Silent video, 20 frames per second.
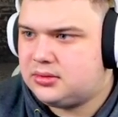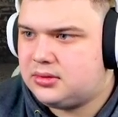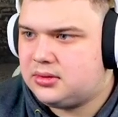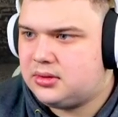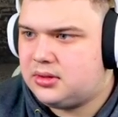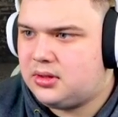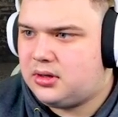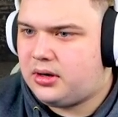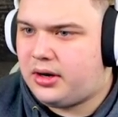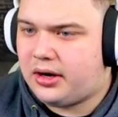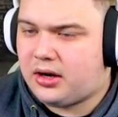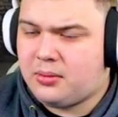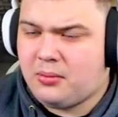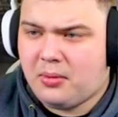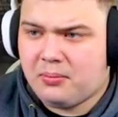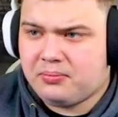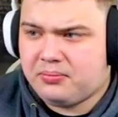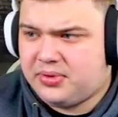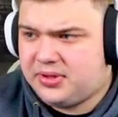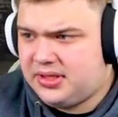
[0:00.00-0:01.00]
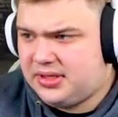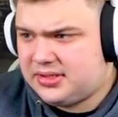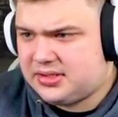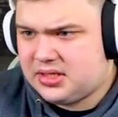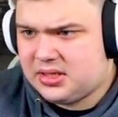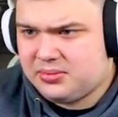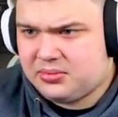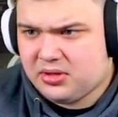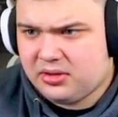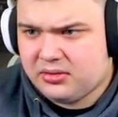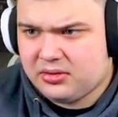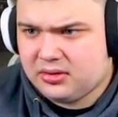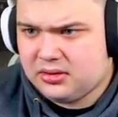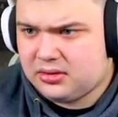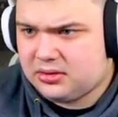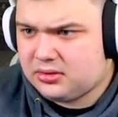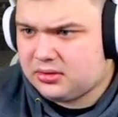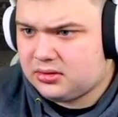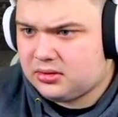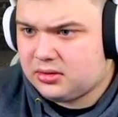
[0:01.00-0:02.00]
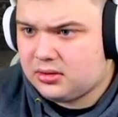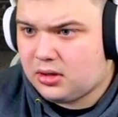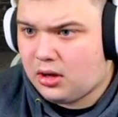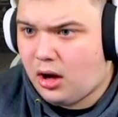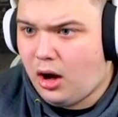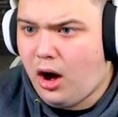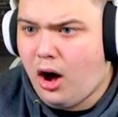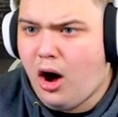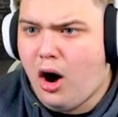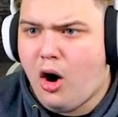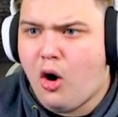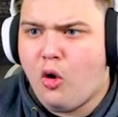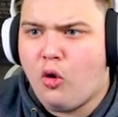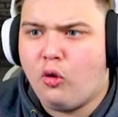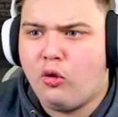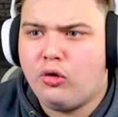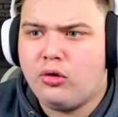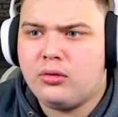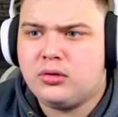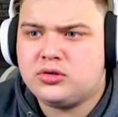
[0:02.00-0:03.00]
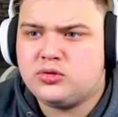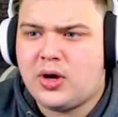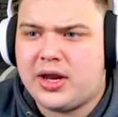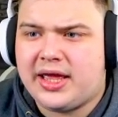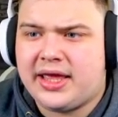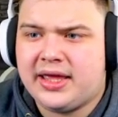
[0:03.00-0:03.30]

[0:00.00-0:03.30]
All right, come on. Please keep going. Oh! 20.